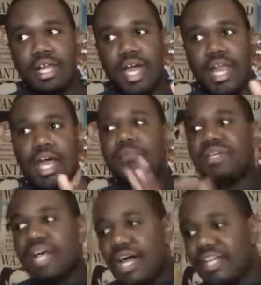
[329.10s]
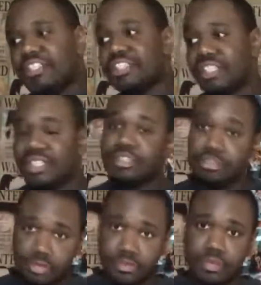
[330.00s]
And I'll be honest, she is
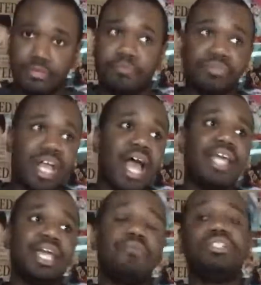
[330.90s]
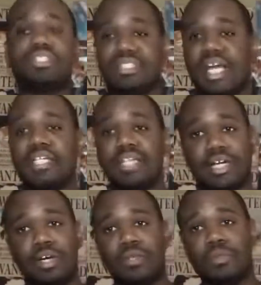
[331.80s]
useful. Now, I get what you're saying, like,
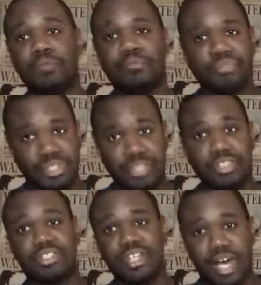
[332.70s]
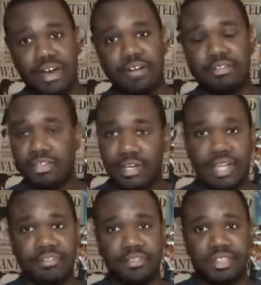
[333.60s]
oh, you just look at her.
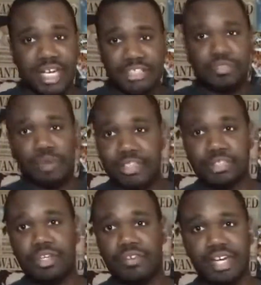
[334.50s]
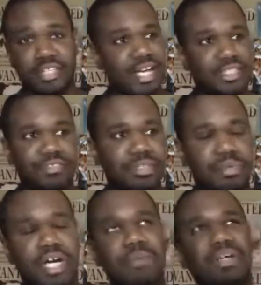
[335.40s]
You guys just watch the OVA. You guys didn't read the
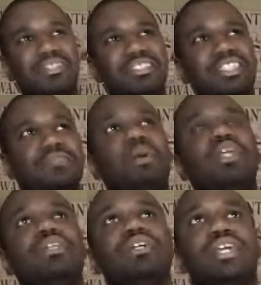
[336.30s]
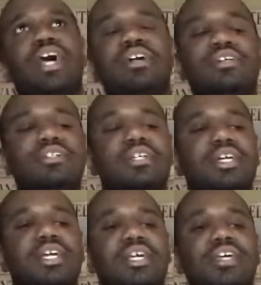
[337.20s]
manga. But just by looking at her,
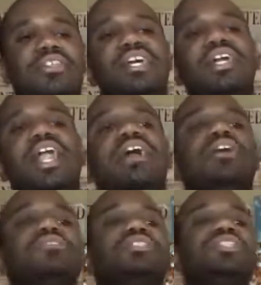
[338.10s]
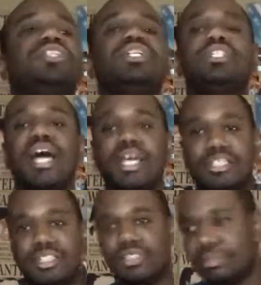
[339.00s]
you think, like, oh, she's going to die because
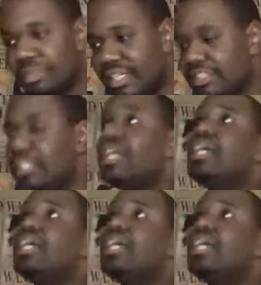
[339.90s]
she's a bitch.